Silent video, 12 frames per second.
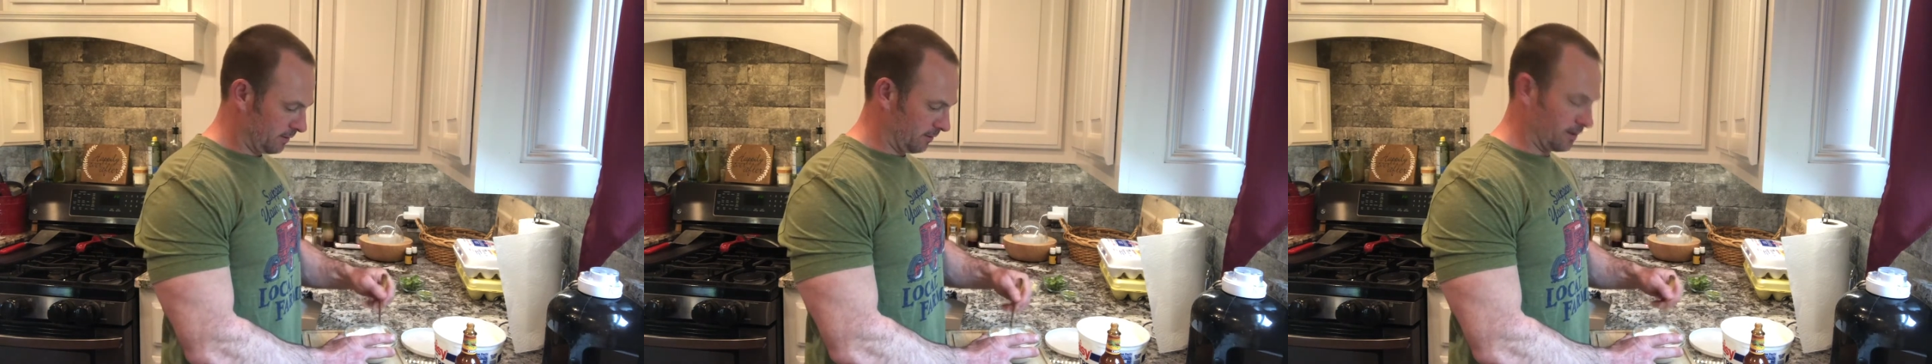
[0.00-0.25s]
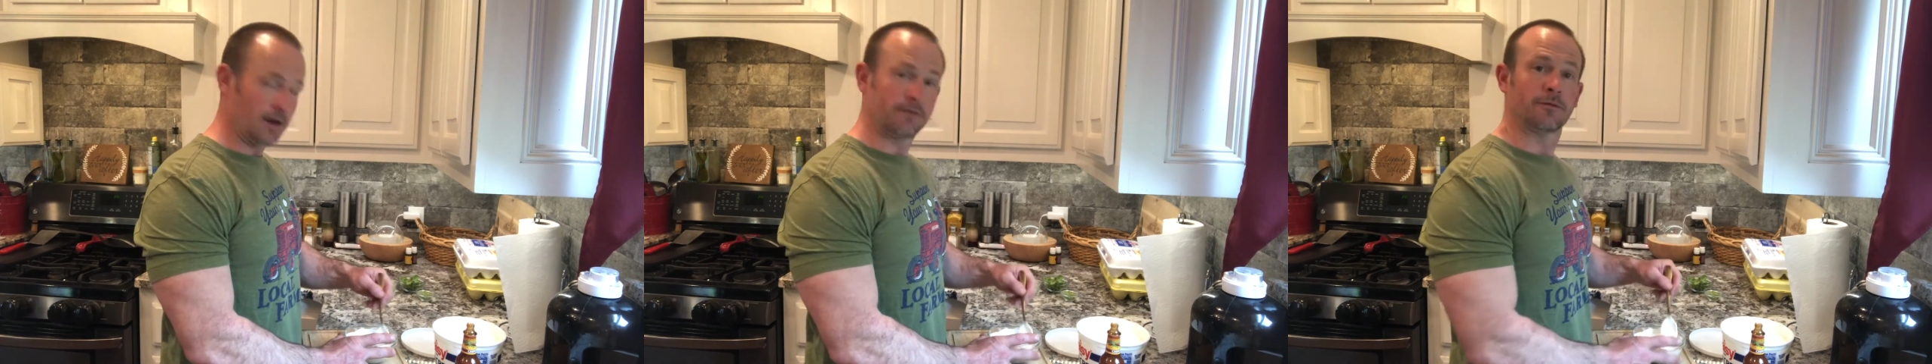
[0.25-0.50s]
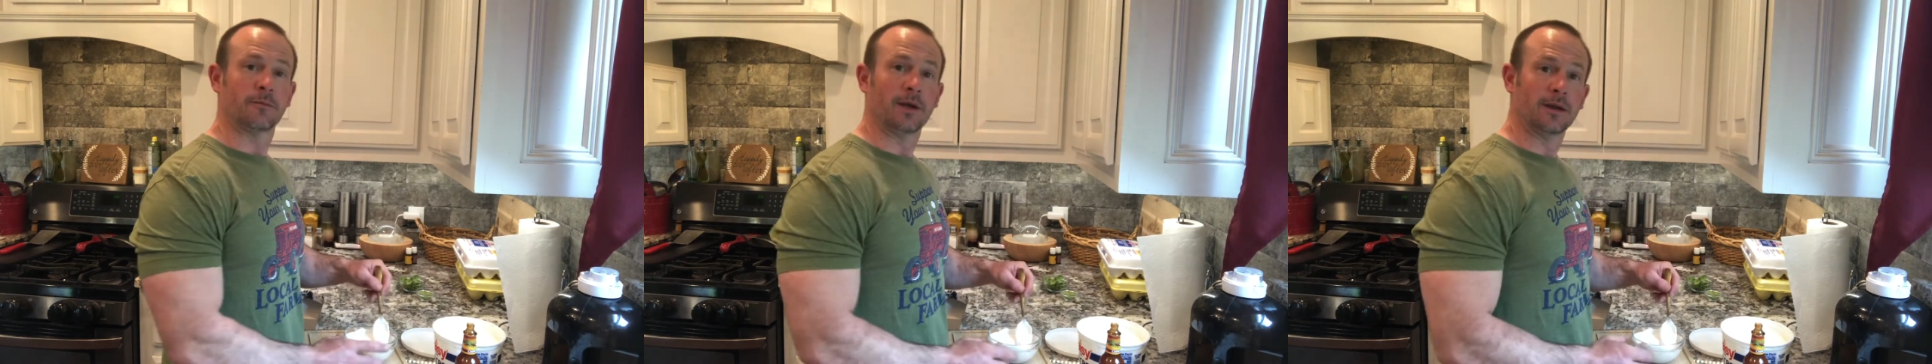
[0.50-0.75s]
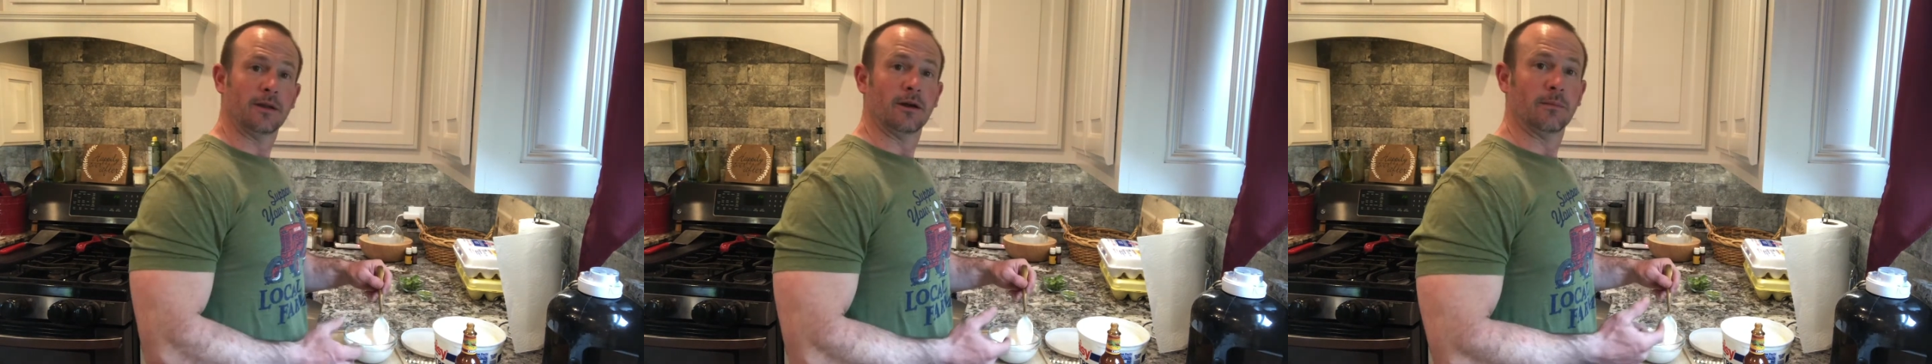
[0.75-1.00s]
God
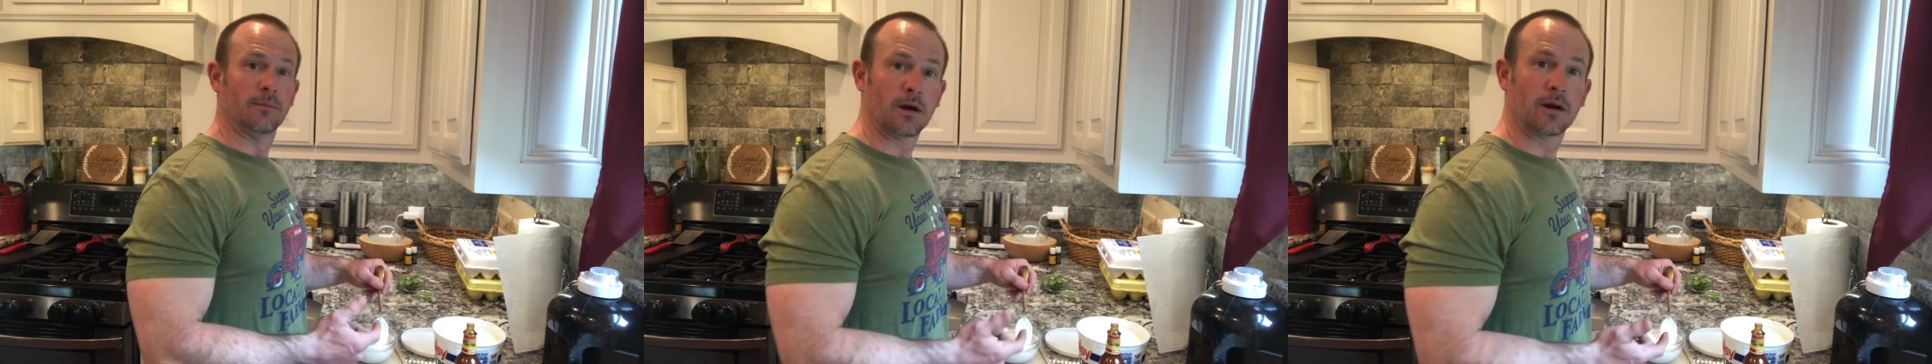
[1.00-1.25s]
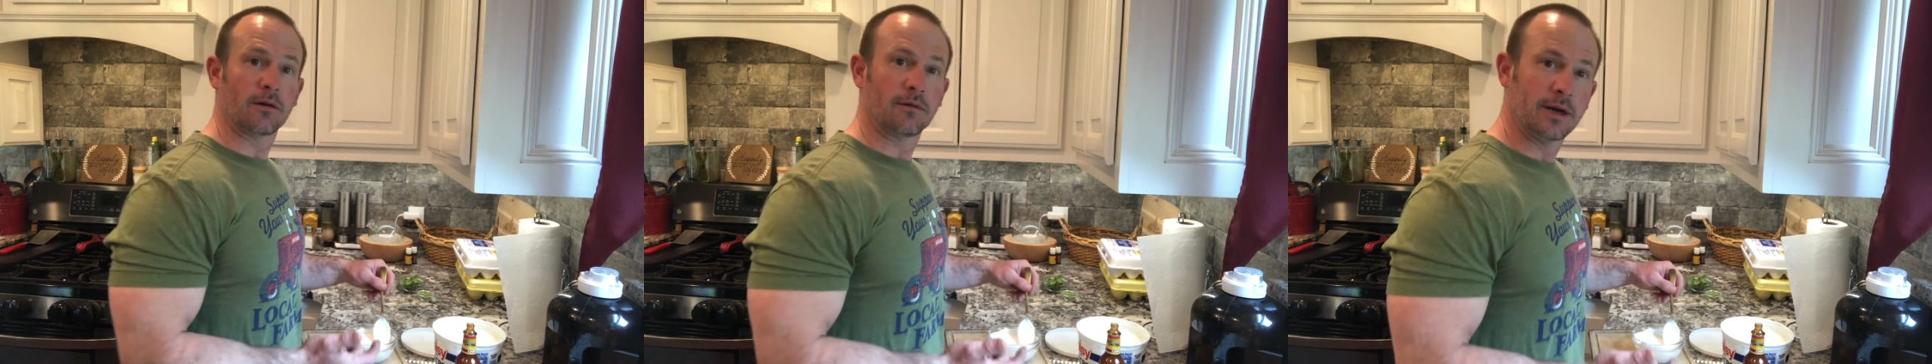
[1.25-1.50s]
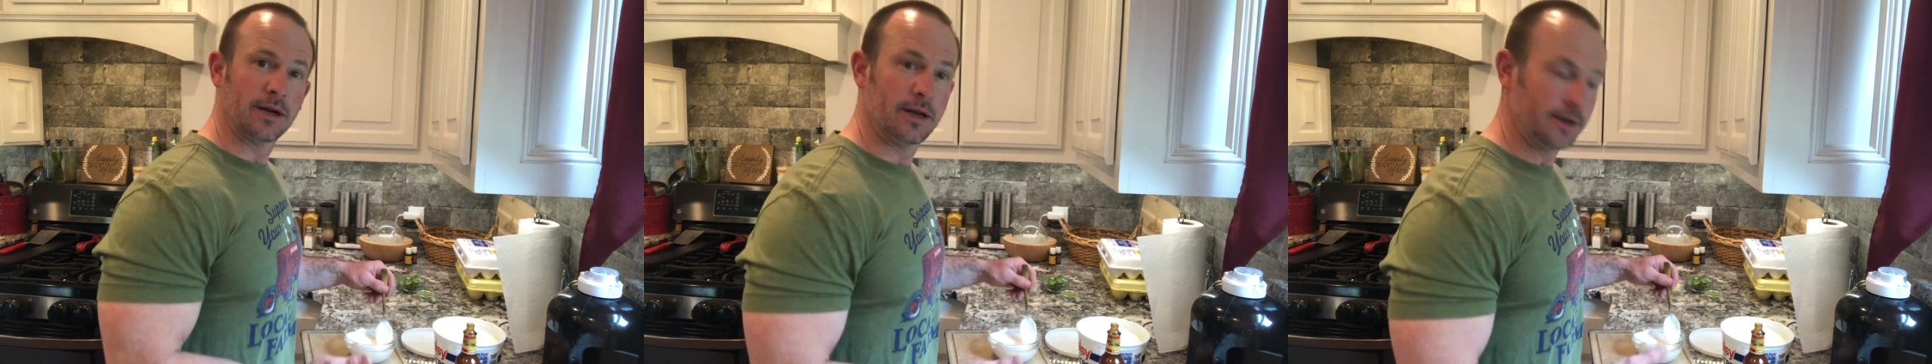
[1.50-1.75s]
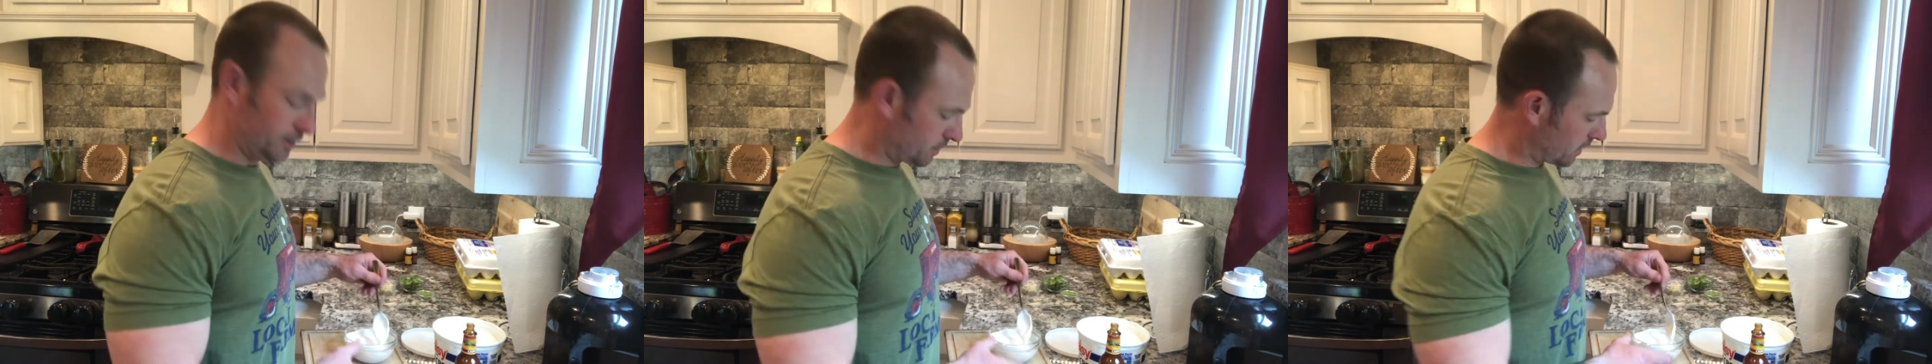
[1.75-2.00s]
forbid, their margarita
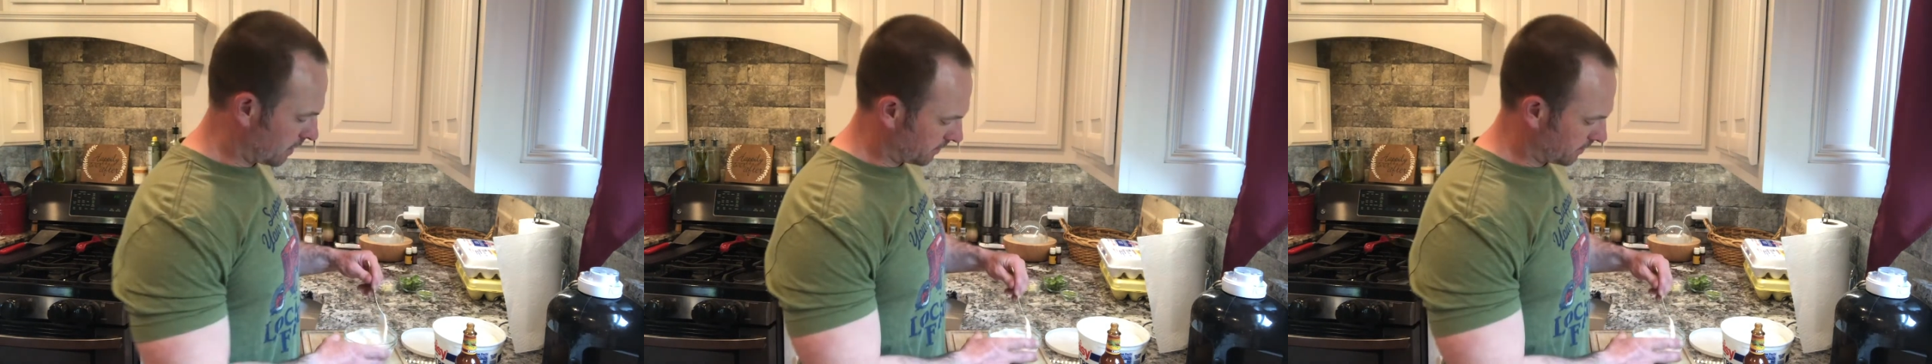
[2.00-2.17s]
each time they